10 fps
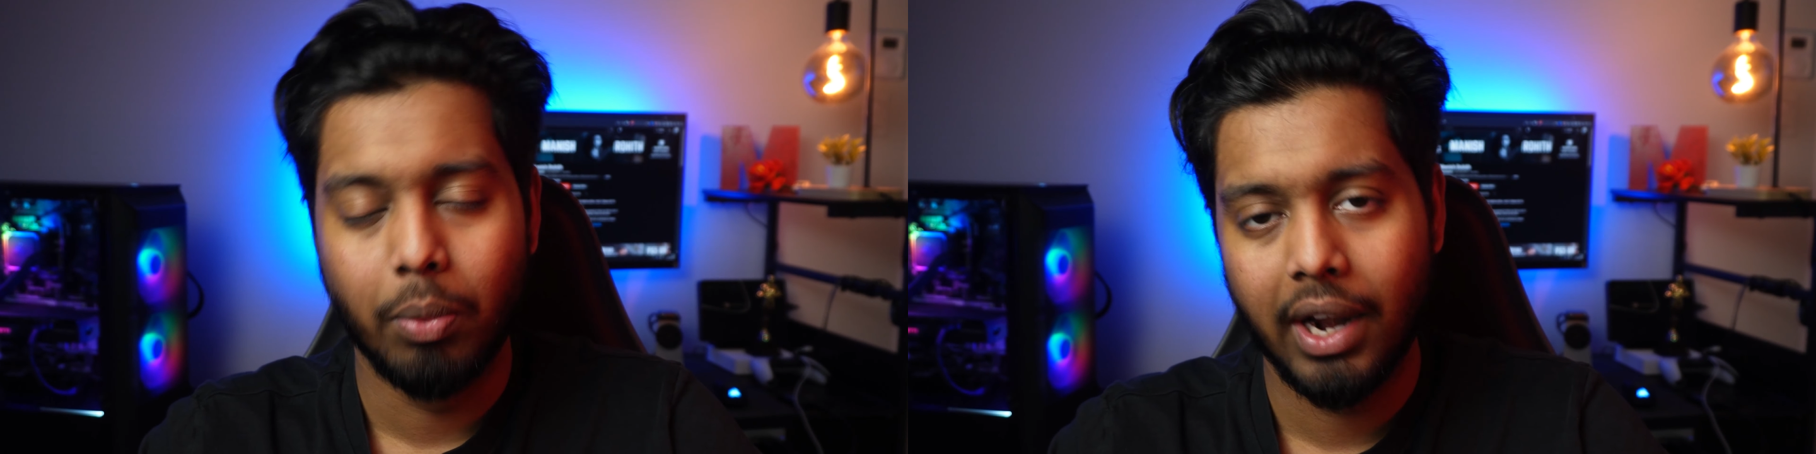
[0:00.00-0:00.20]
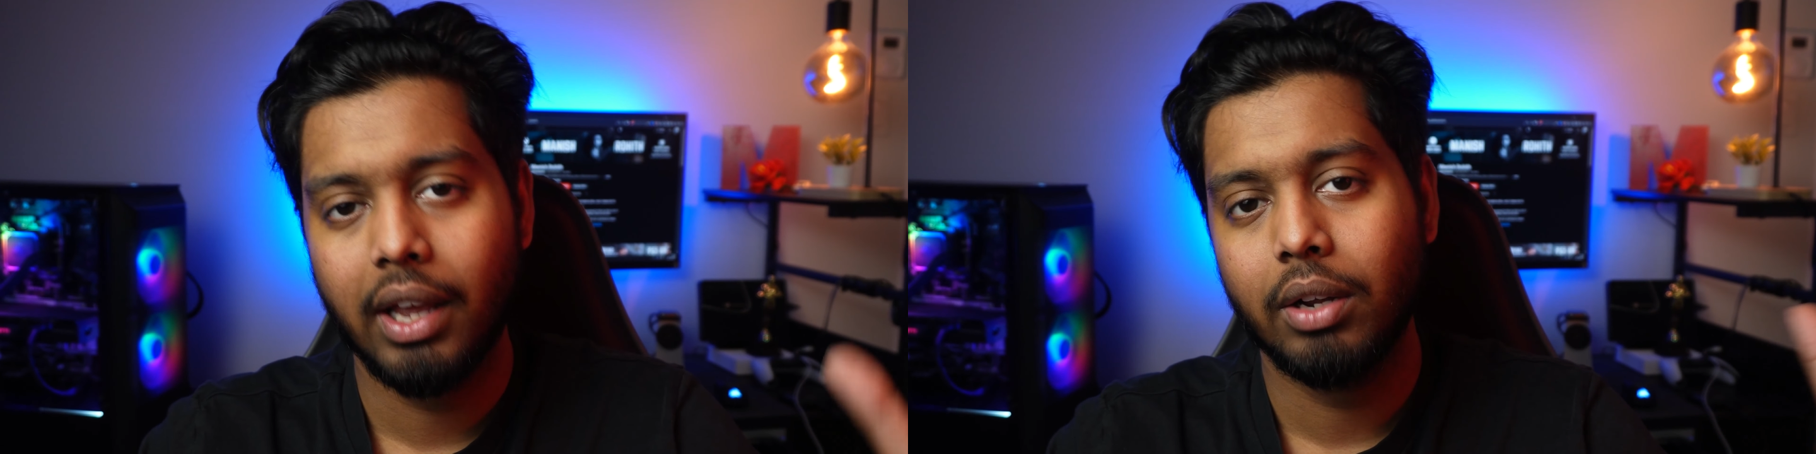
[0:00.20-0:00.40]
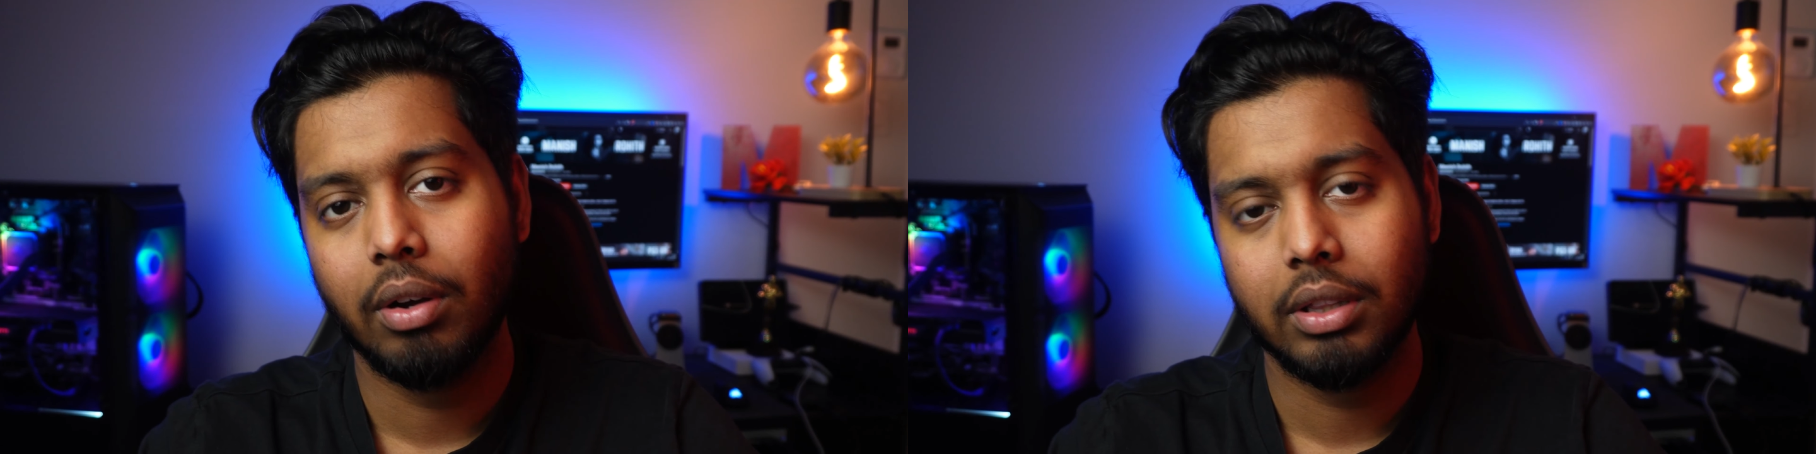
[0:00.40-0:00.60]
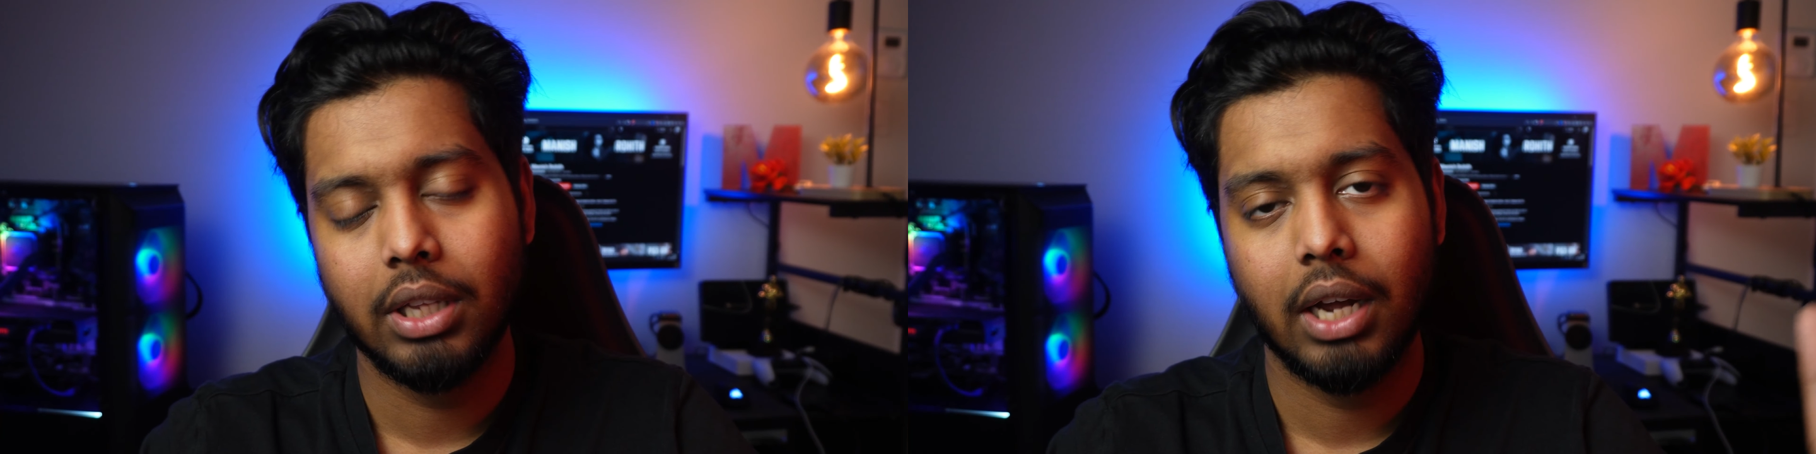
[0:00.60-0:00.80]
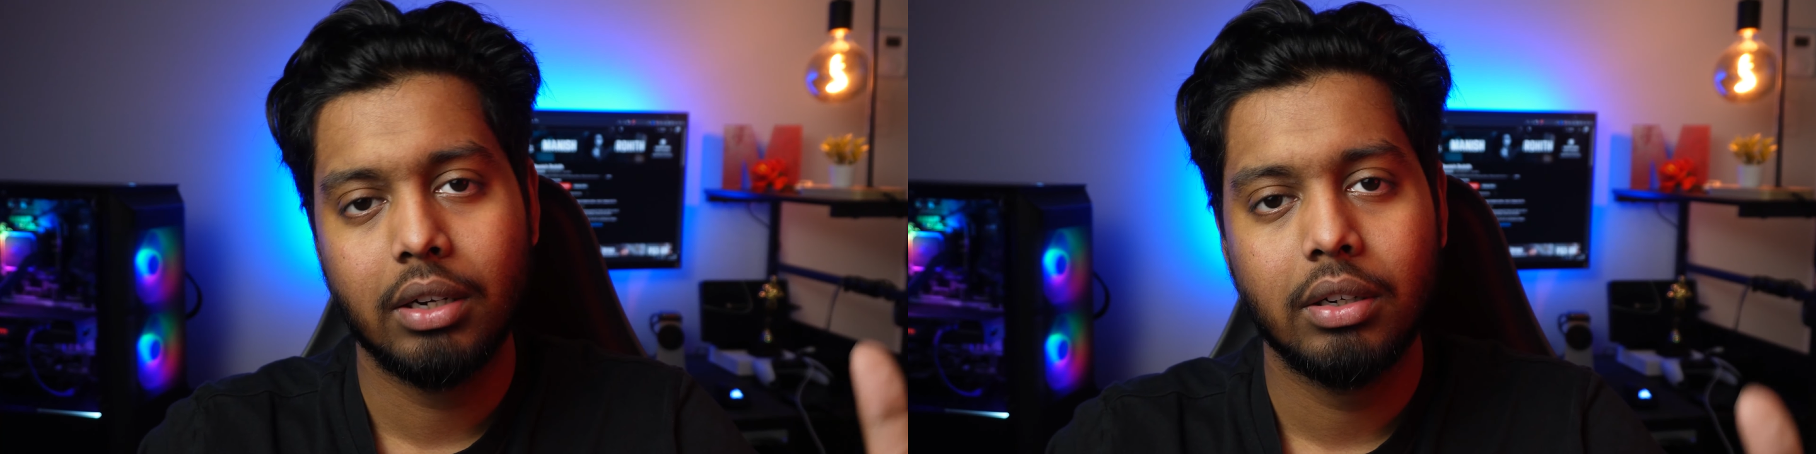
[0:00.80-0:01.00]
when I got
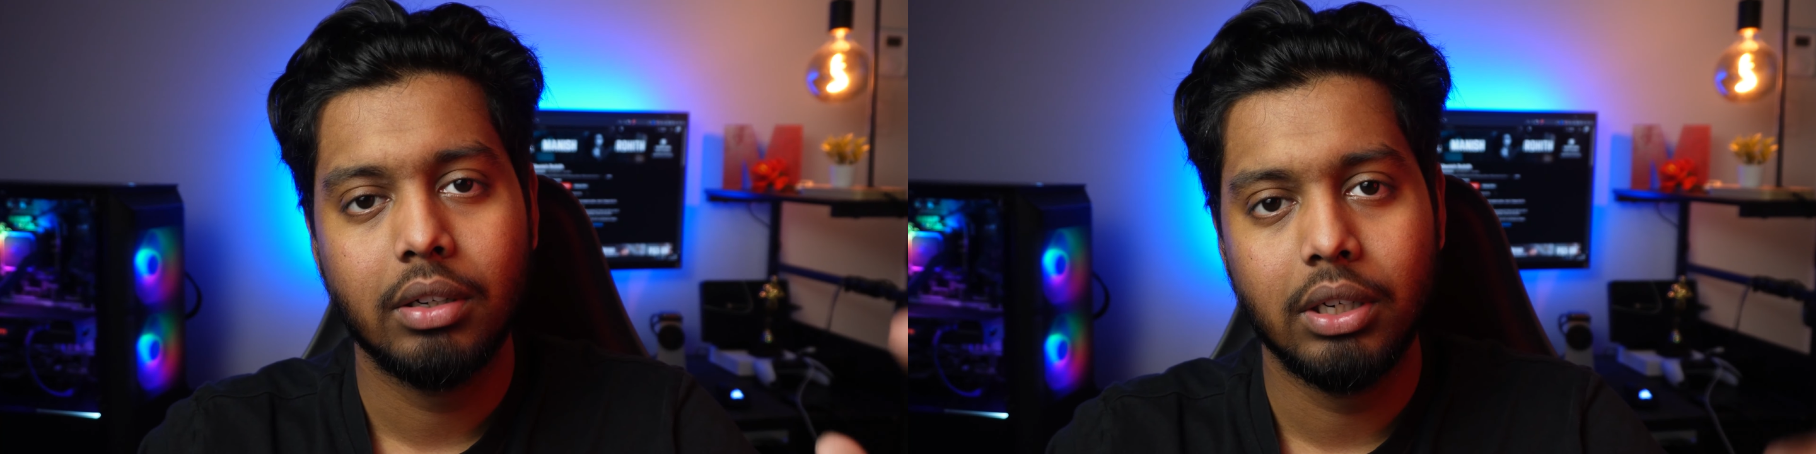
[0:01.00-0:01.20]
that,